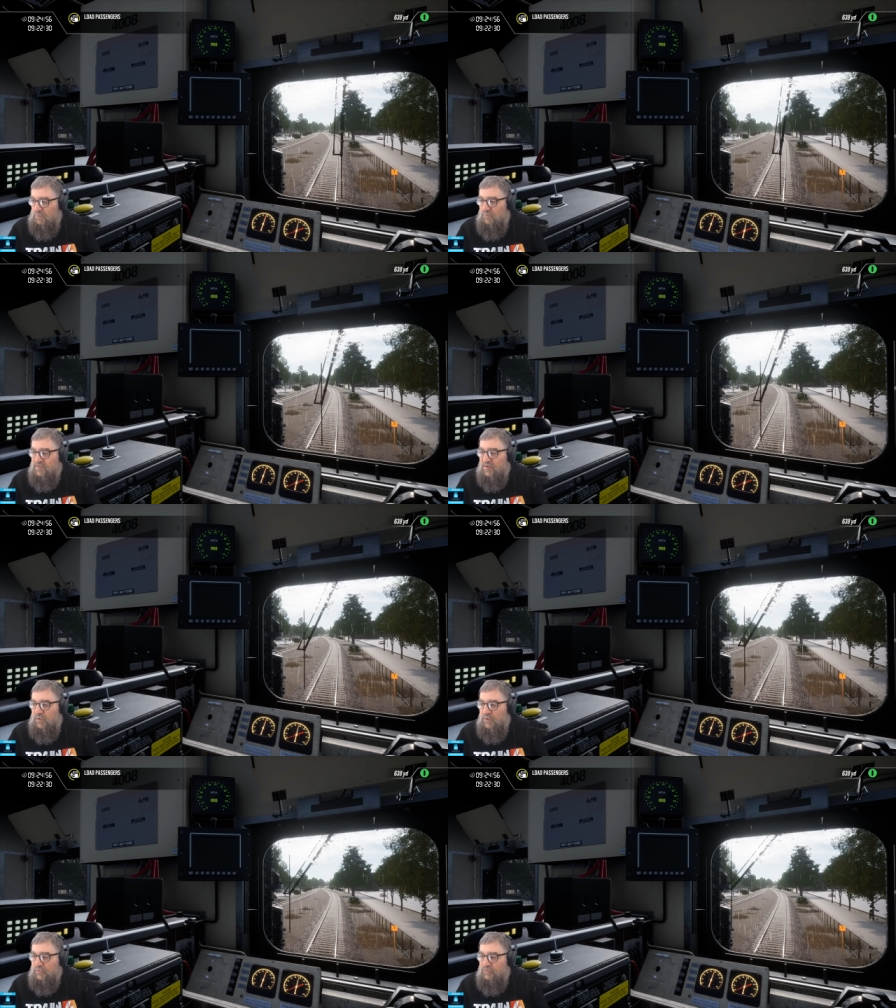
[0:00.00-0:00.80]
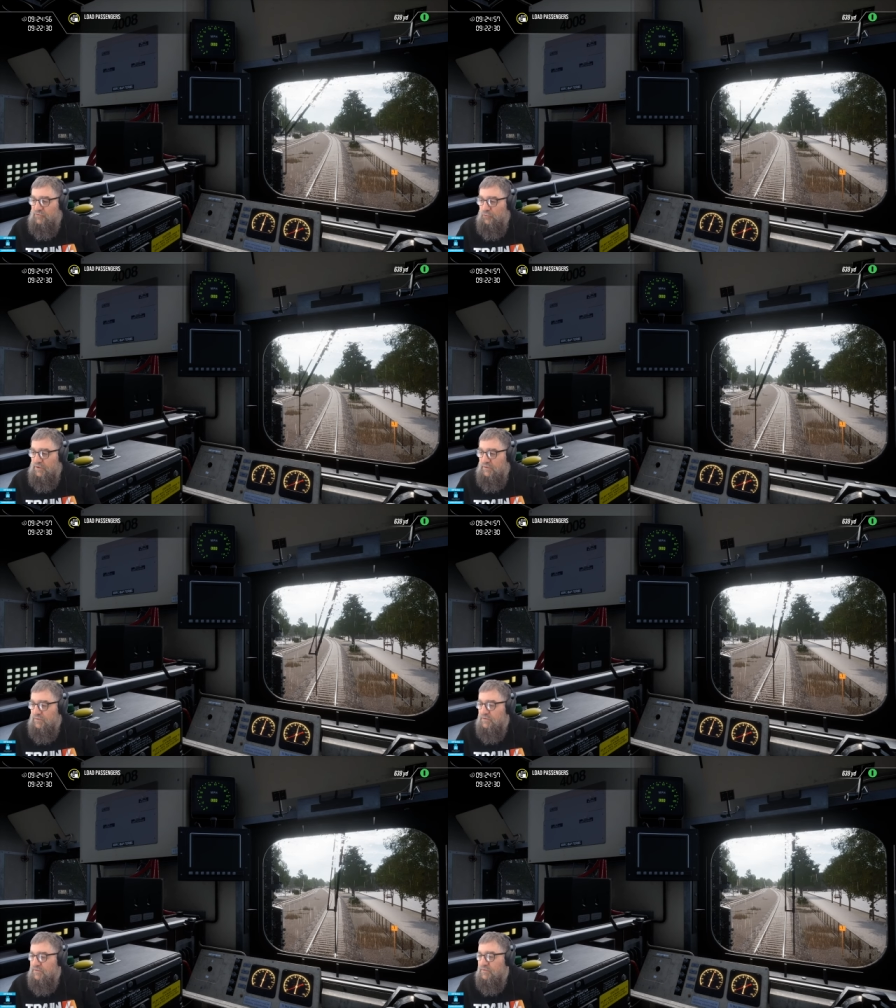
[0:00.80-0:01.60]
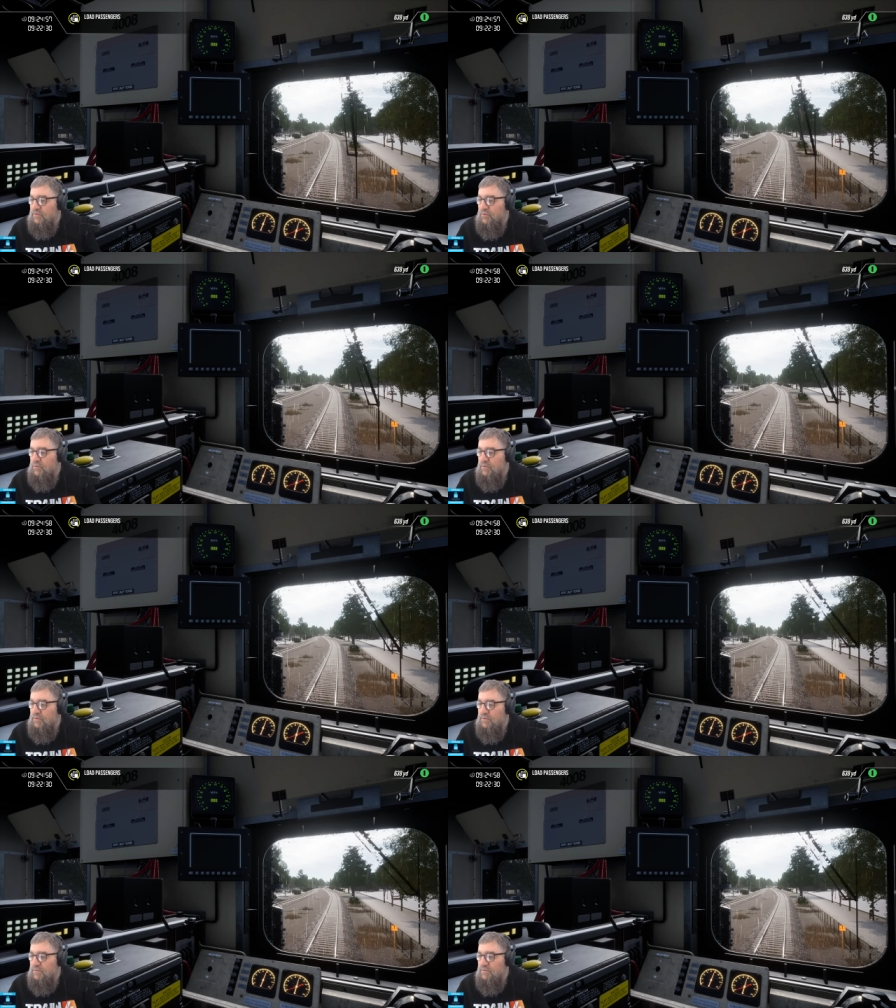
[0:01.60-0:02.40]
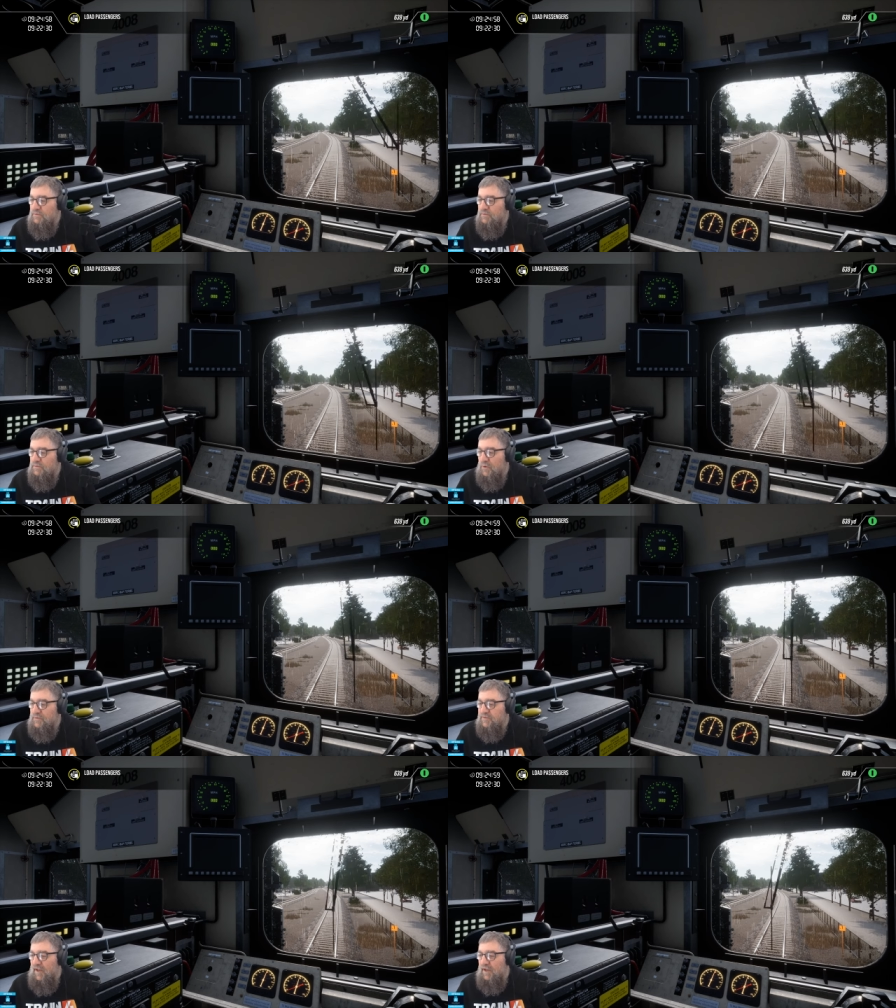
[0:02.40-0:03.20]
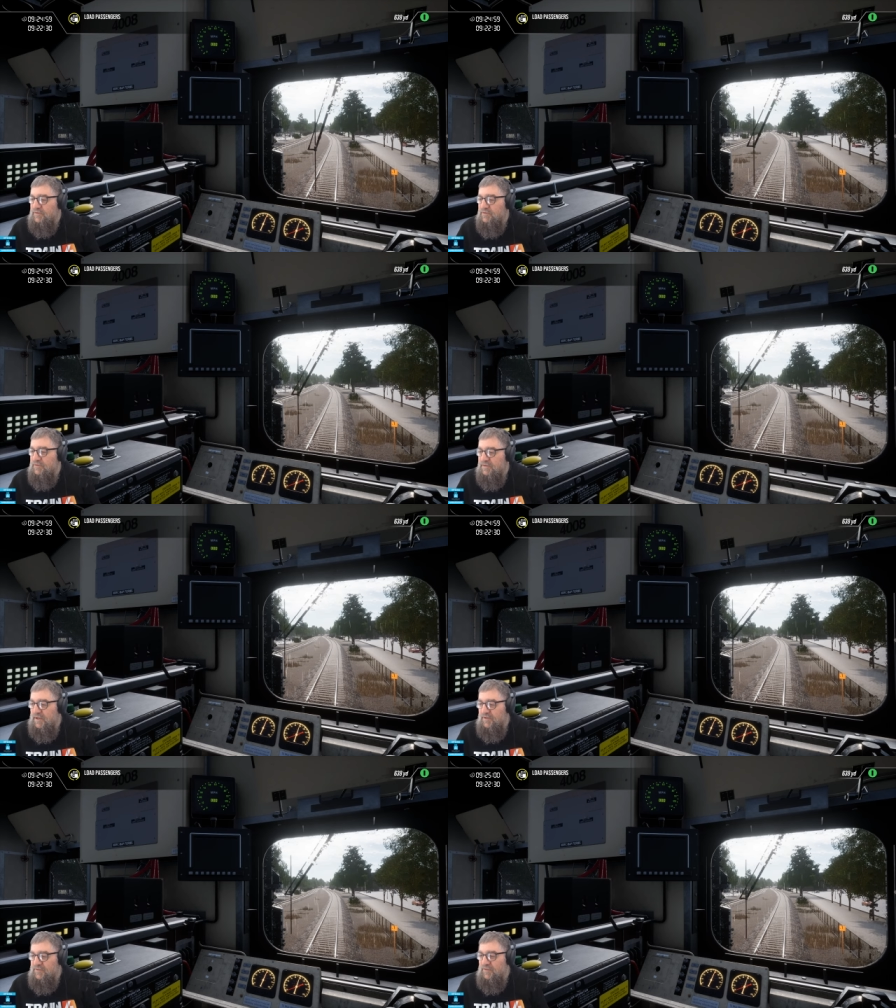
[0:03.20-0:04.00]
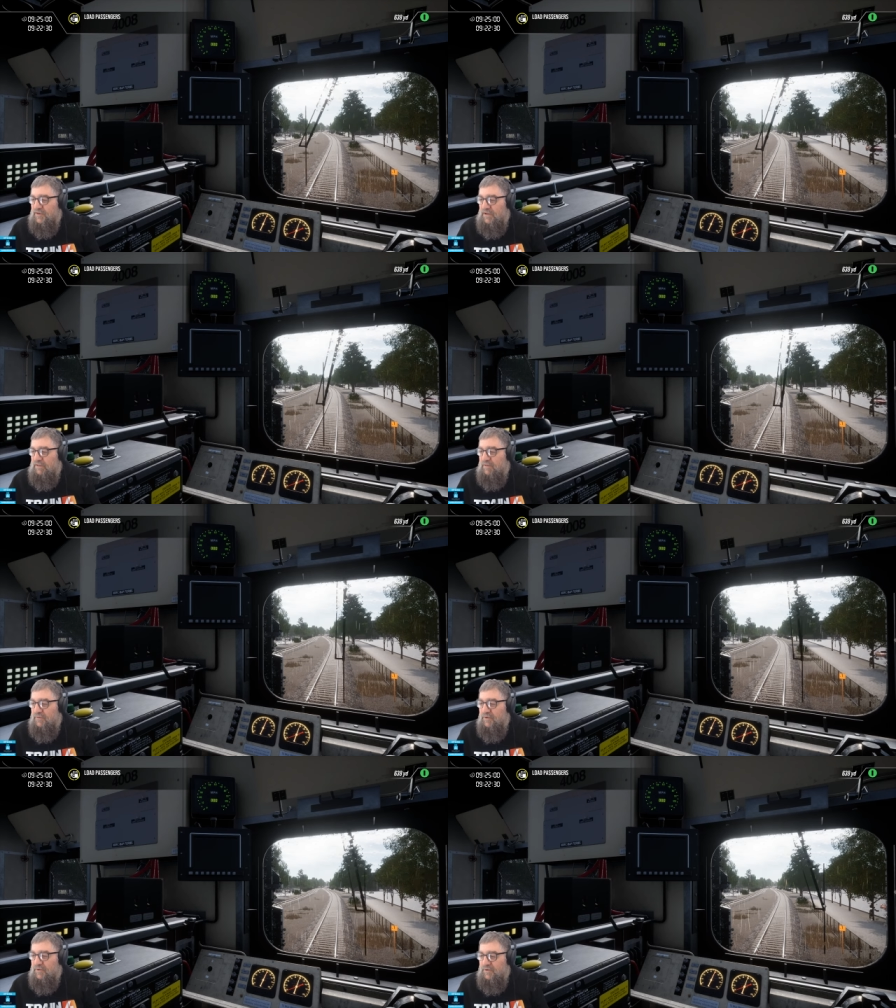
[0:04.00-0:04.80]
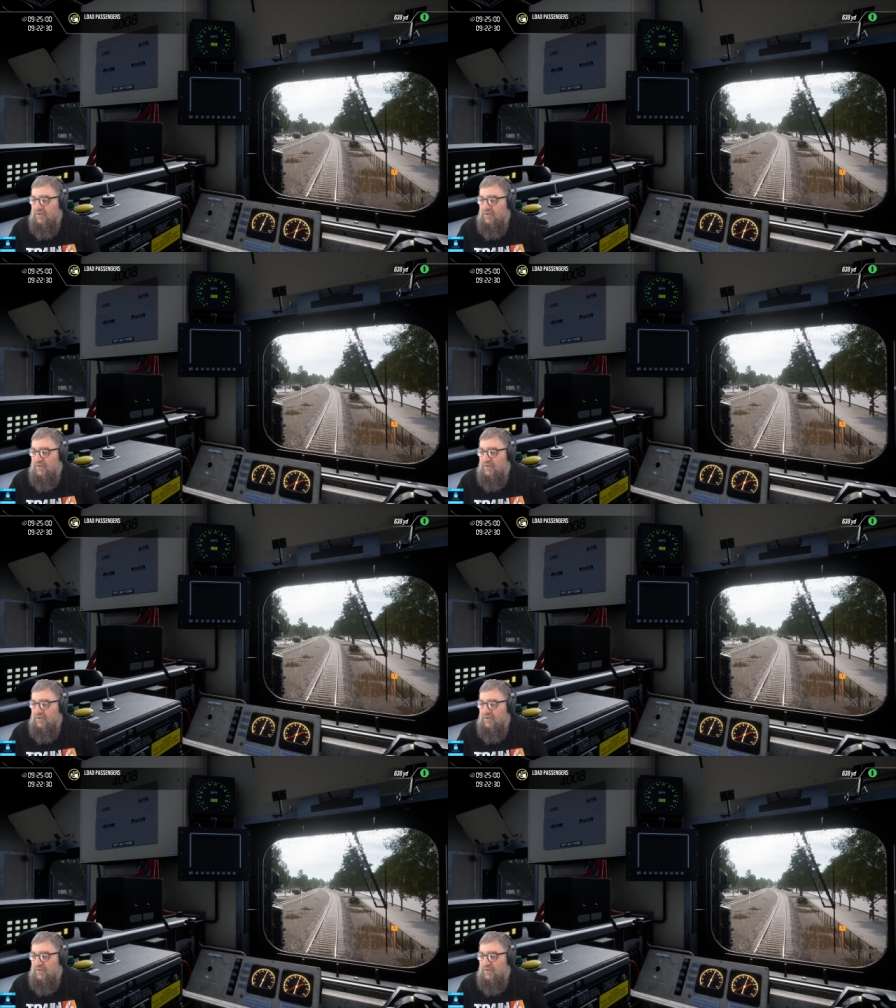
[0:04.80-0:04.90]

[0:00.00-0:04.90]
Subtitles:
We've had someone else join the Discord. Oh, it's Kat. Kat hasn't said anything, though.